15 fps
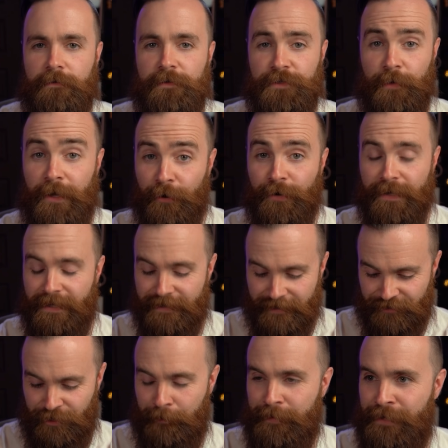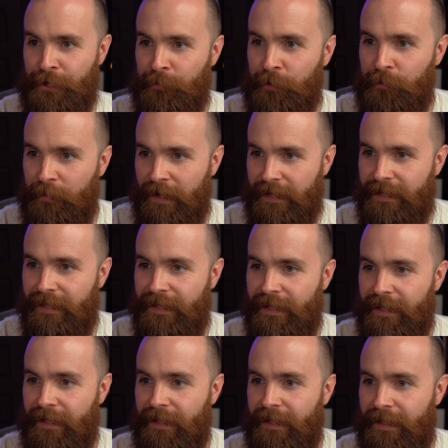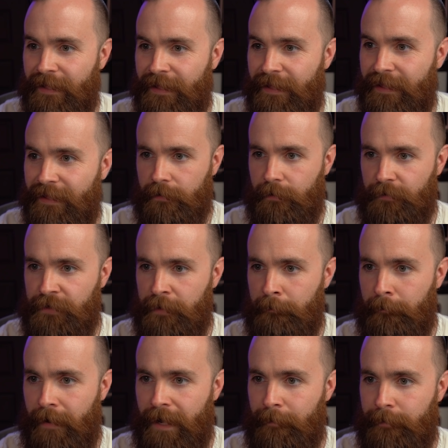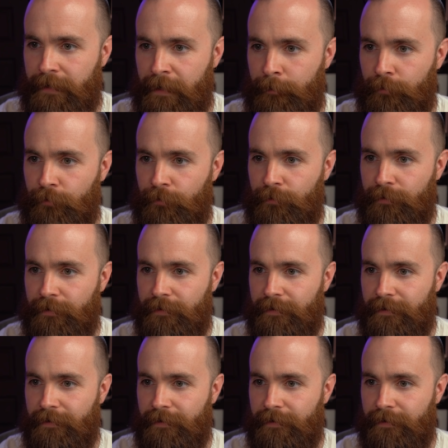So here it is. Let's jump in there real quick. I called it mypeople.py.